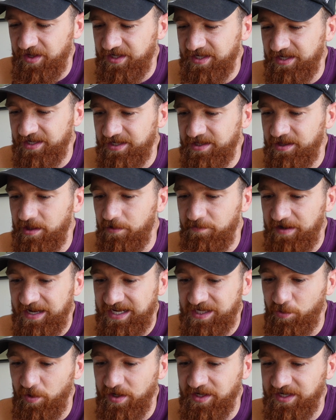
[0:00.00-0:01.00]
this is the
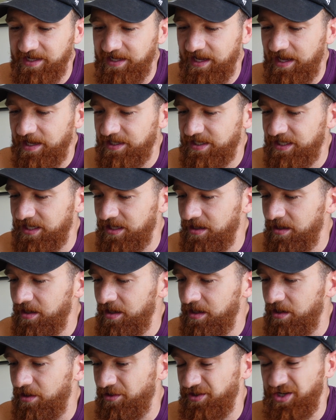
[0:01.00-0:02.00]
best way to get,
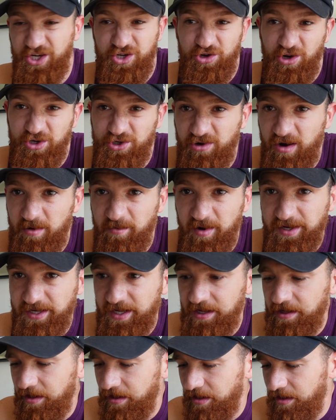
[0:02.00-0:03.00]
or to structure out my
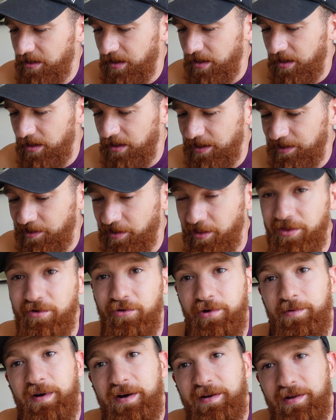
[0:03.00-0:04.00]
day. And I've
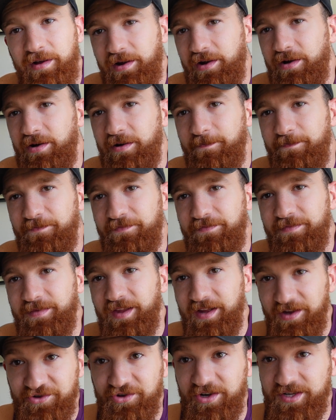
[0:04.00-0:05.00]
thought about it a lot.
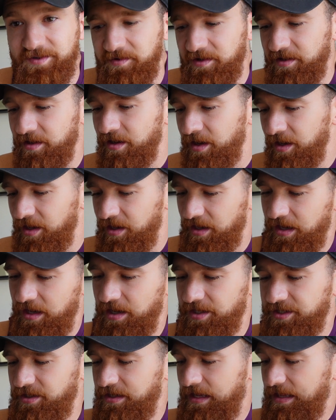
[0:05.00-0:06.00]
Trust me.
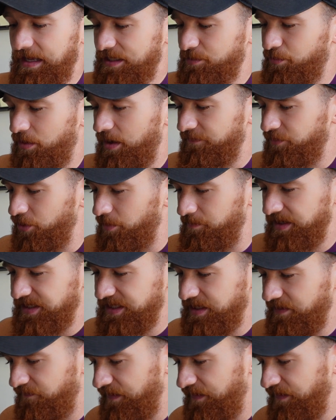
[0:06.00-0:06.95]
So yeah, that's why I've got basically